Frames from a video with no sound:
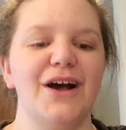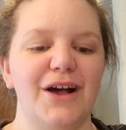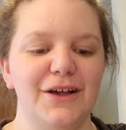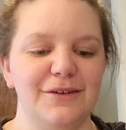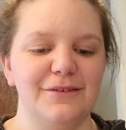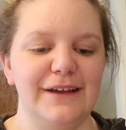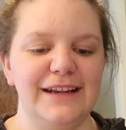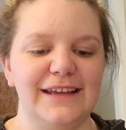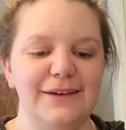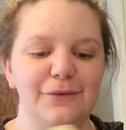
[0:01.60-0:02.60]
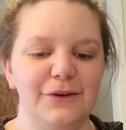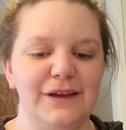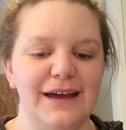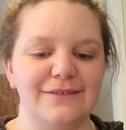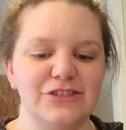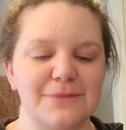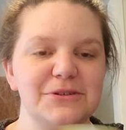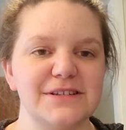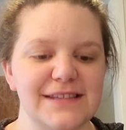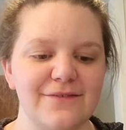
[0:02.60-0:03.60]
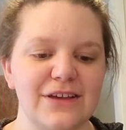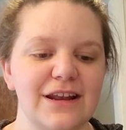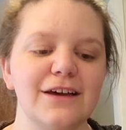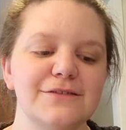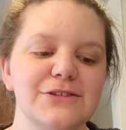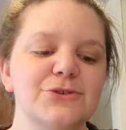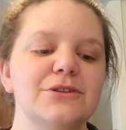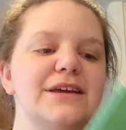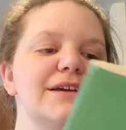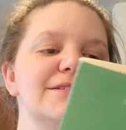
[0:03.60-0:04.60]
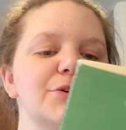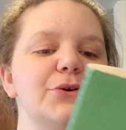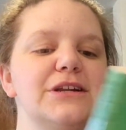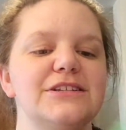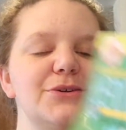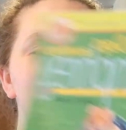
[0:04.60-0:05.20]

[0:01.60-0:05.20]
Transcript: Alrighty, we have Chapter 7 of School Days According to